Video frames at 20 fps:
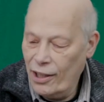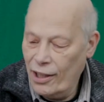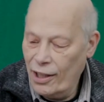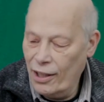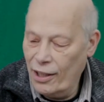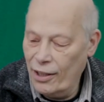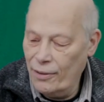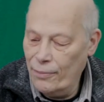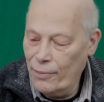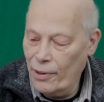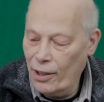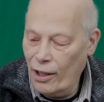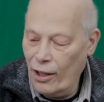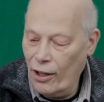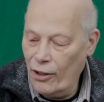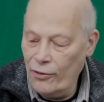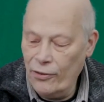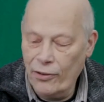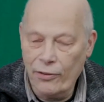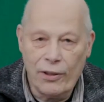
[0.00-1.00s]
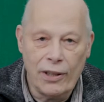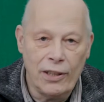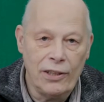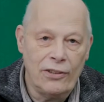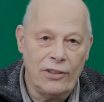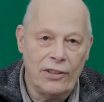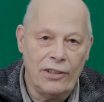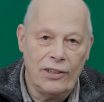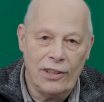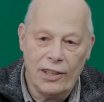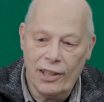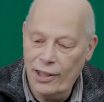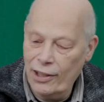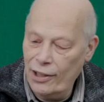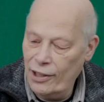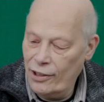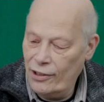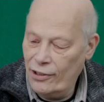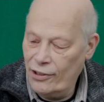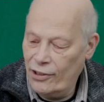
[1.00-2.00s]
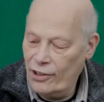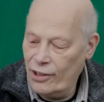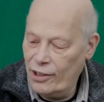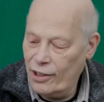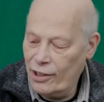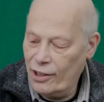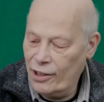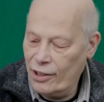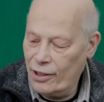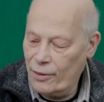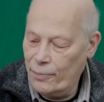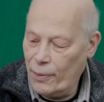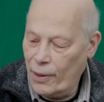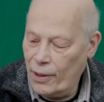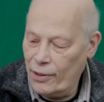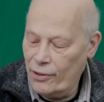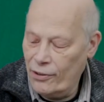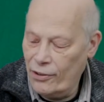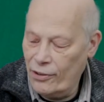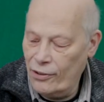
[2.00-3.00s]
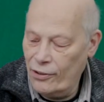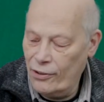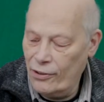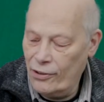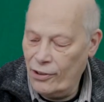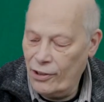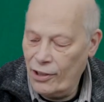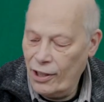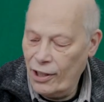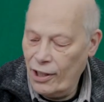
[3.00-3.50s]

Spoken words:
overrated in its capacitance.